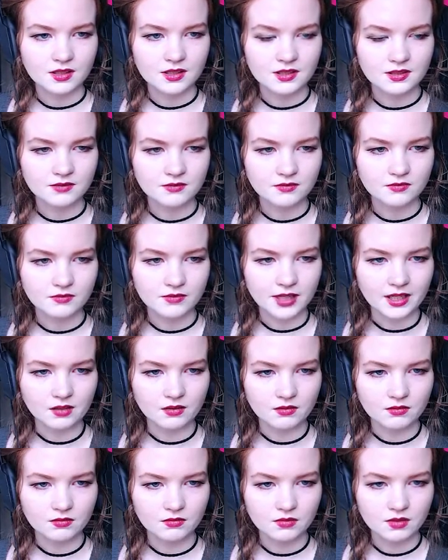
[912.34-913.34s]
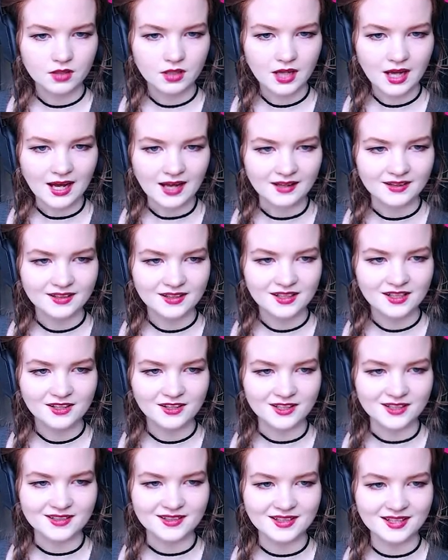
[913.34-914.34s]
It, wait. Ah, here
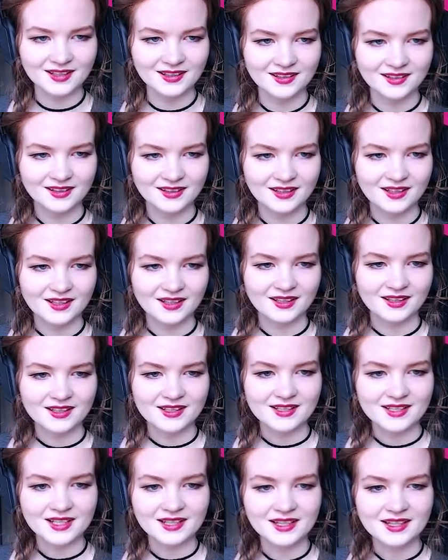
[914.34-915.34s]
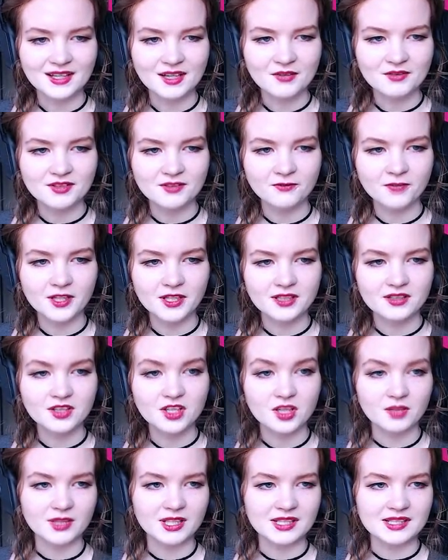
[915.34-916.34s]
it is. At least I think that was a foot.
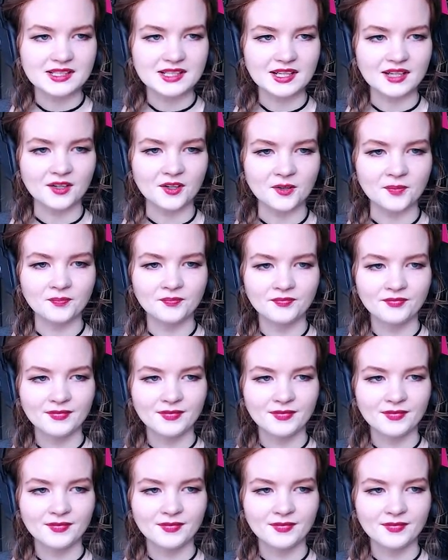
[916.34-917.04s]
Could have been its tail.